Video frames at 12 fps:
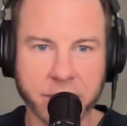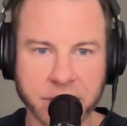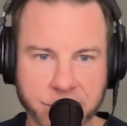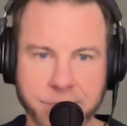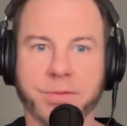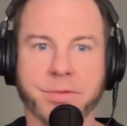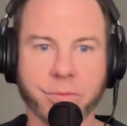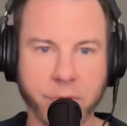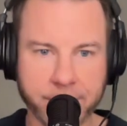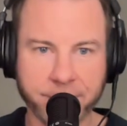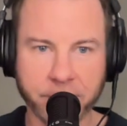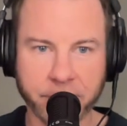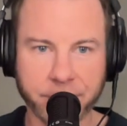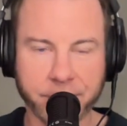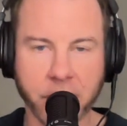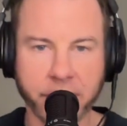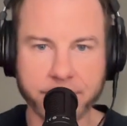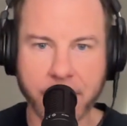and children weep for their
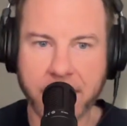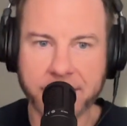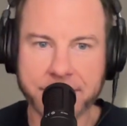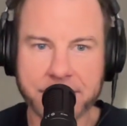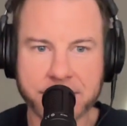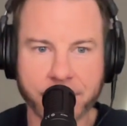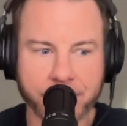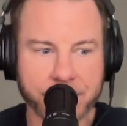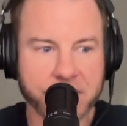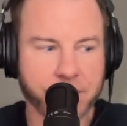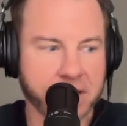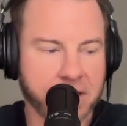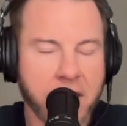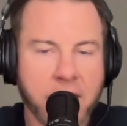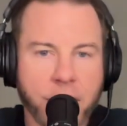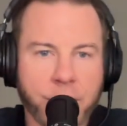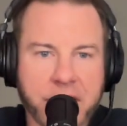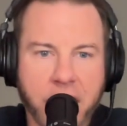fallen men in these armies
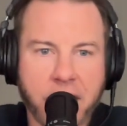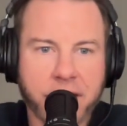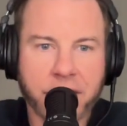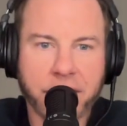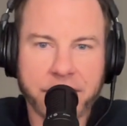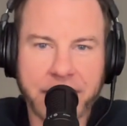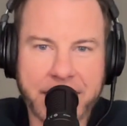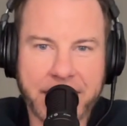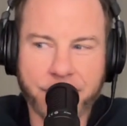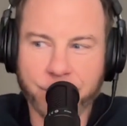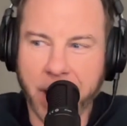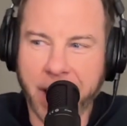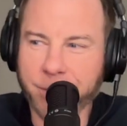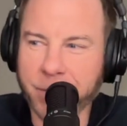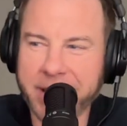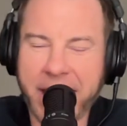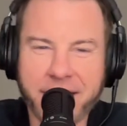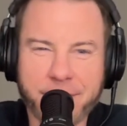we conquer. Like I
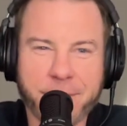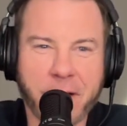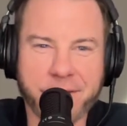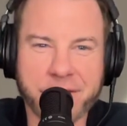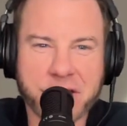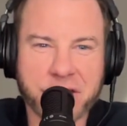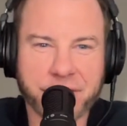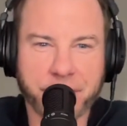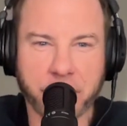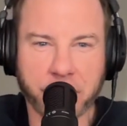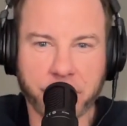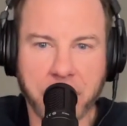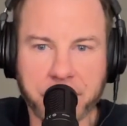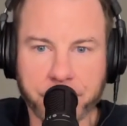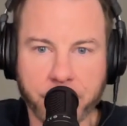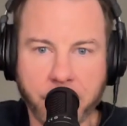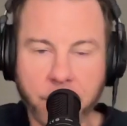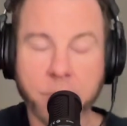really had a vision for a greater
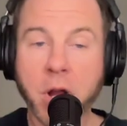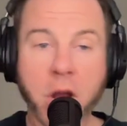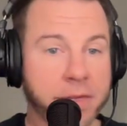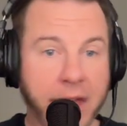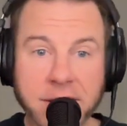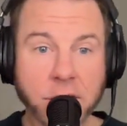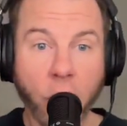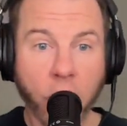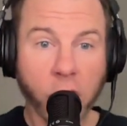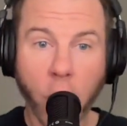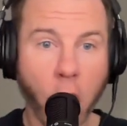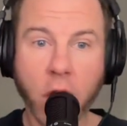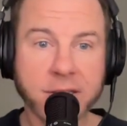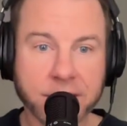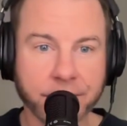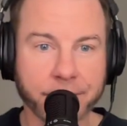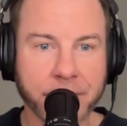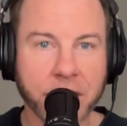Rome. That's all
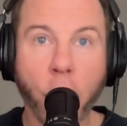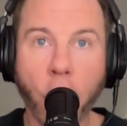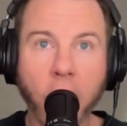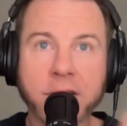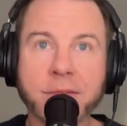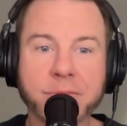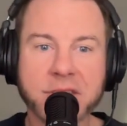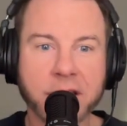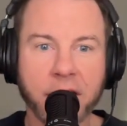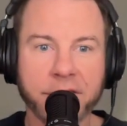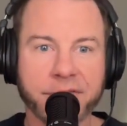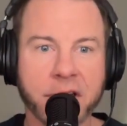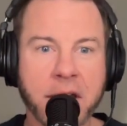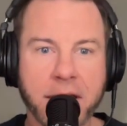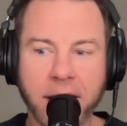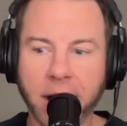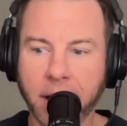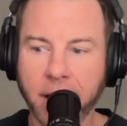awesome stuff.
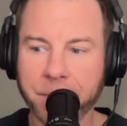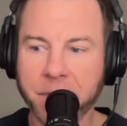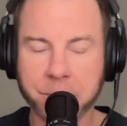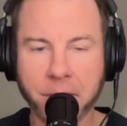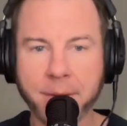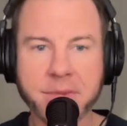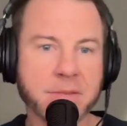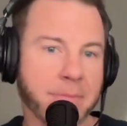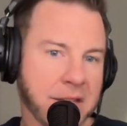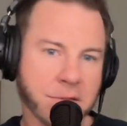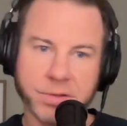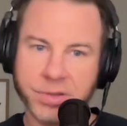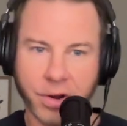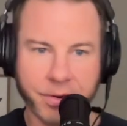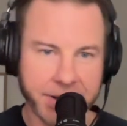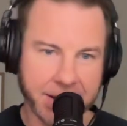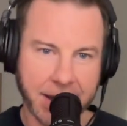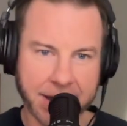The problem is Mescal's
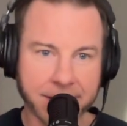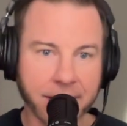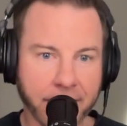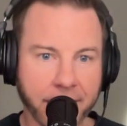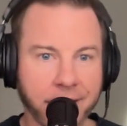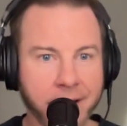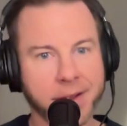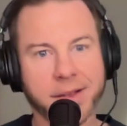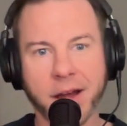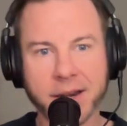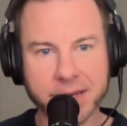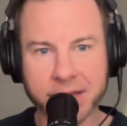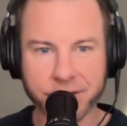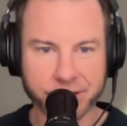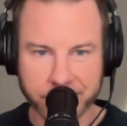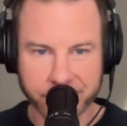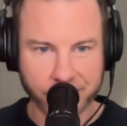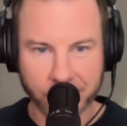already kind of there. Connie
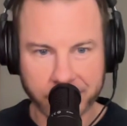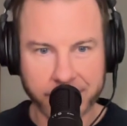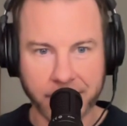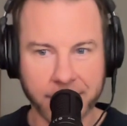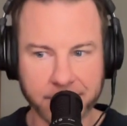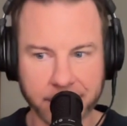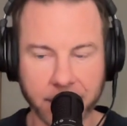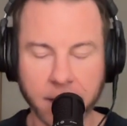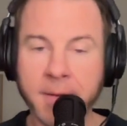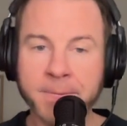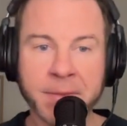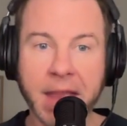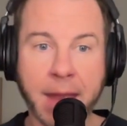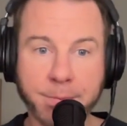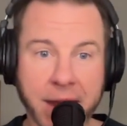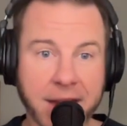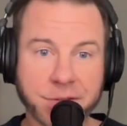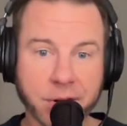Nielsen is already kind of there, and
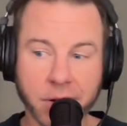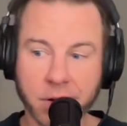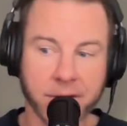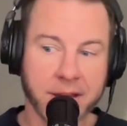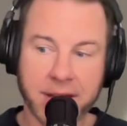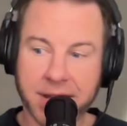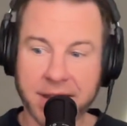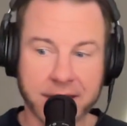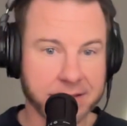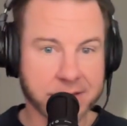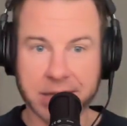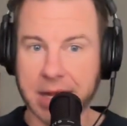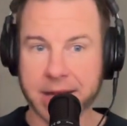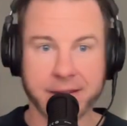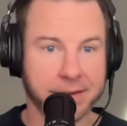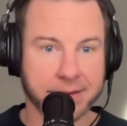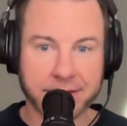Pedro is like,